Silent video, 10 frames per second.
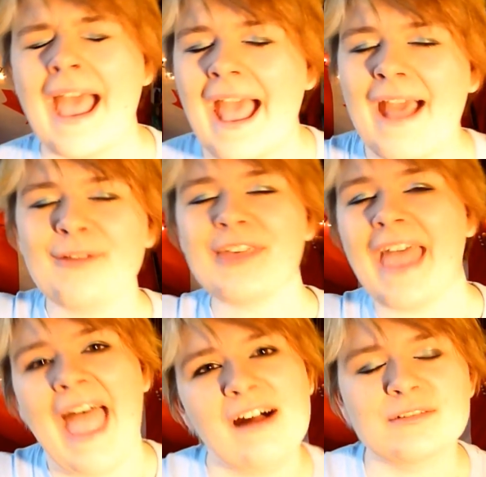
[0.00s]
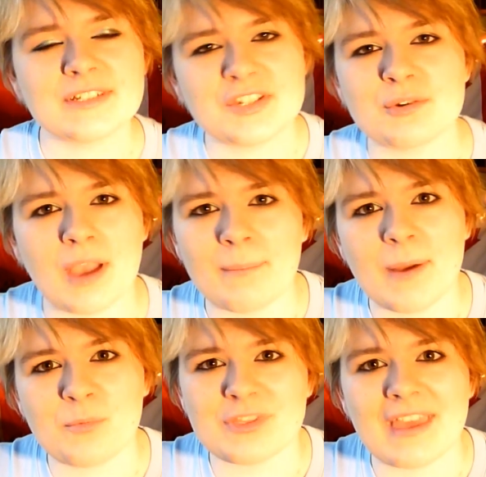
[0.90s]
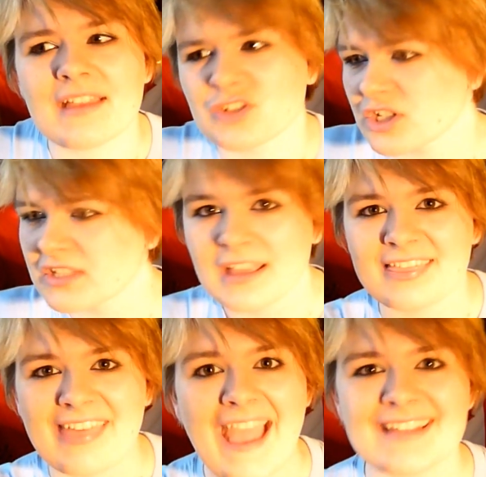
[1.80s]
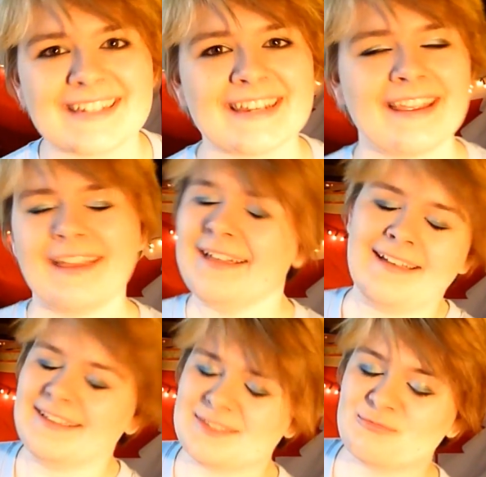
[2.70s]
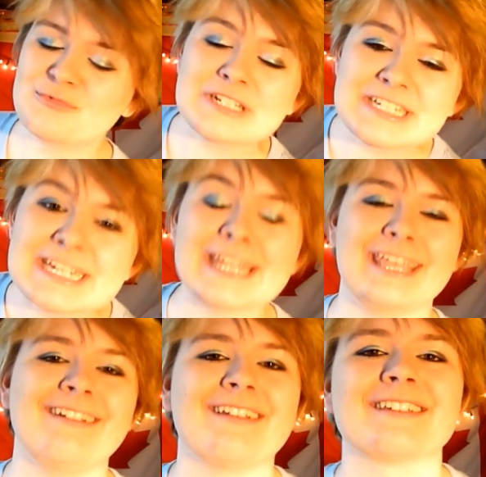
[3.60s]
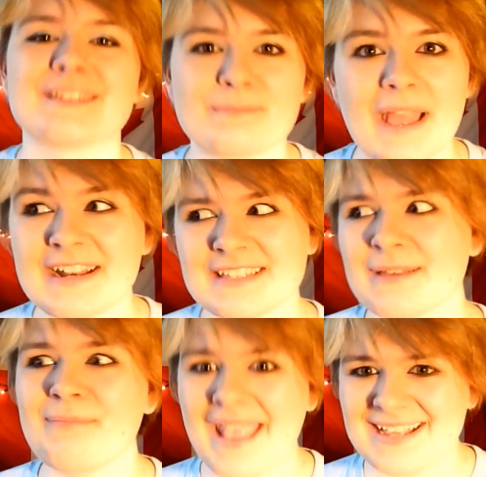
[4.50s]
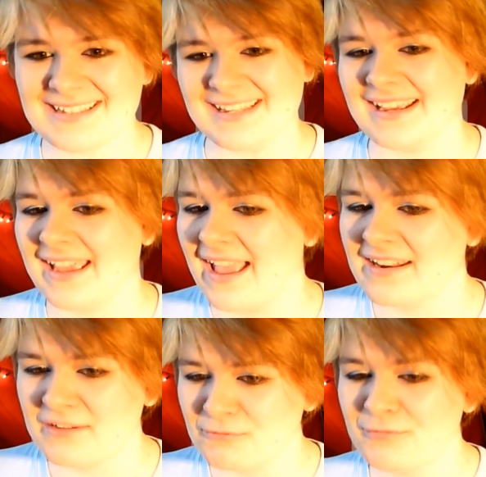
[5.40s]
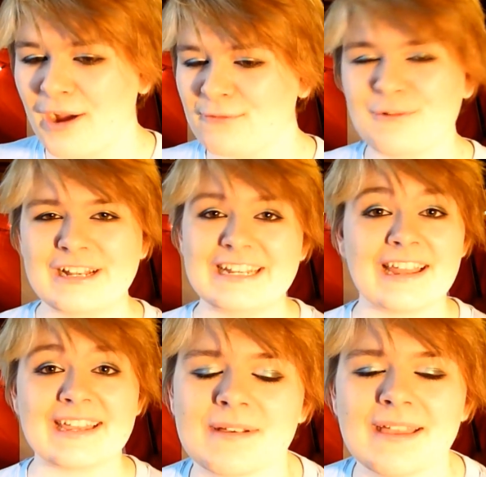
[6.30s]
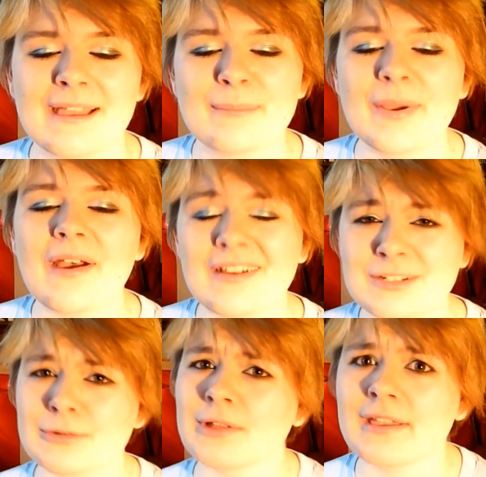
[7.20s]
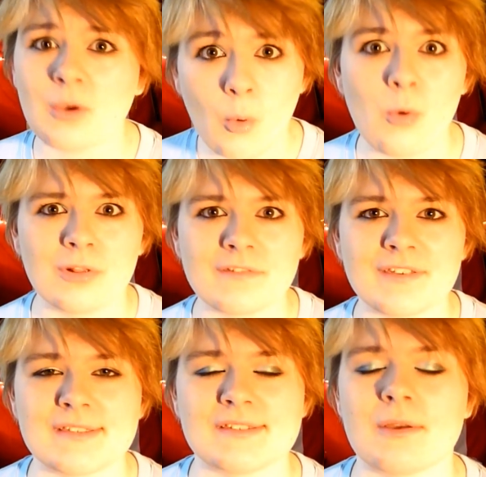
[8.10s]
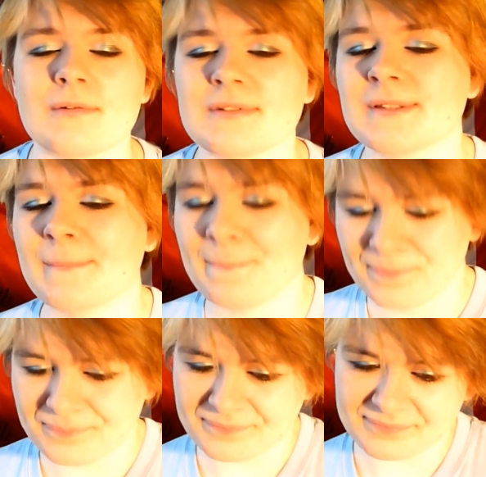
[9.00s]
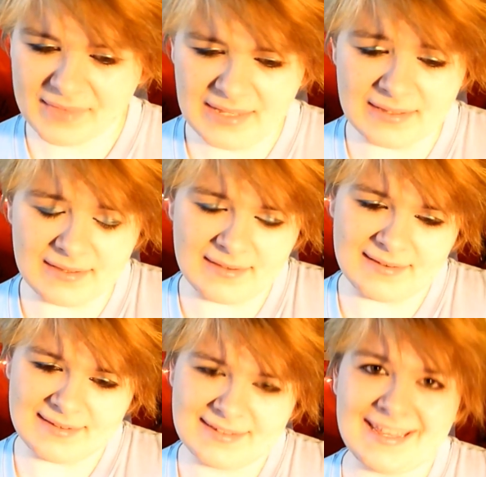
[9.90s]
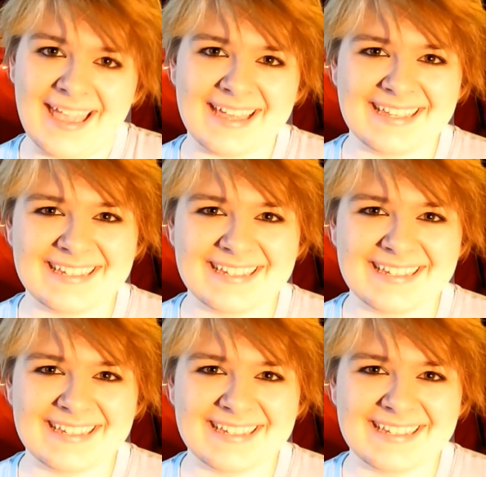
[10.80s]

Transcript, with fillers: how the hell did you come up with that just like that? It's ridiculous and it's amazing and I I really like but I do like all of his songs. Yeah, yeah.